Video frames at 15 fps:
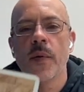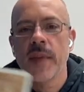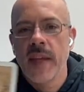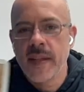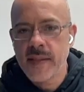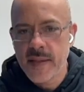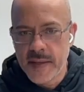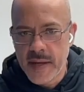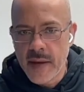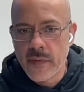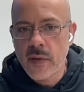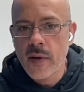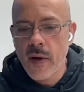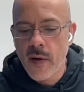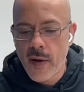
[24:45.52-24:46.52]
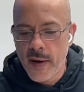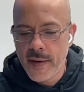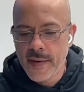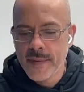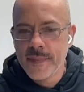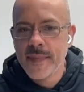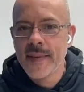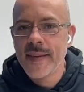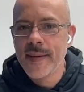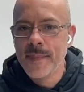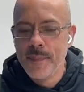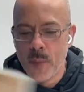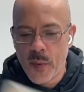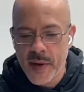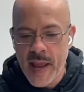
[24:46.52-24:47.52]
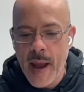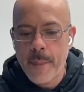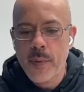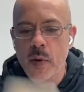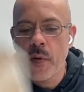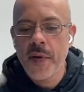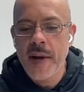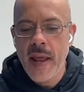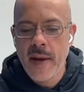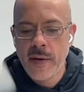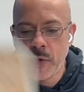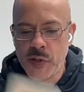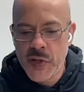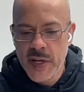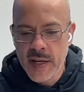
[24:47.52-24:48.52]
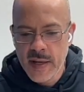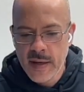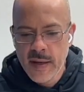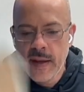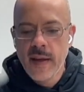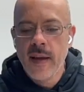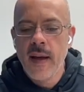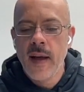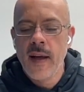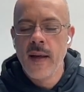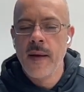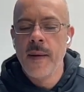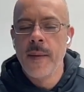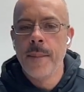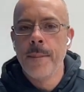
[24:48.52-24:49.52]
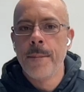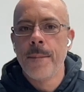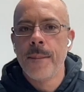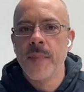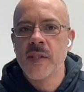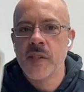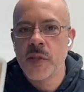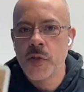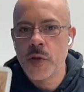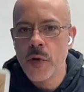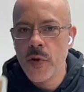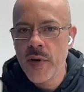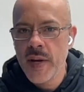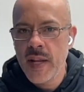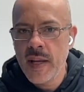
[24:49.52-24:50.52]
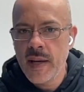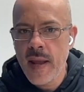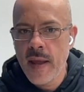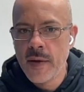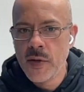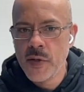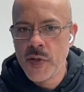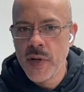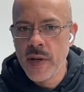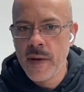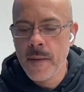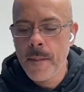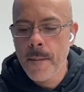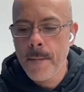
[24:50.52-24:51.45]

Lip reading: it's the Devil card, more Capricorn energy, Saturnian energy.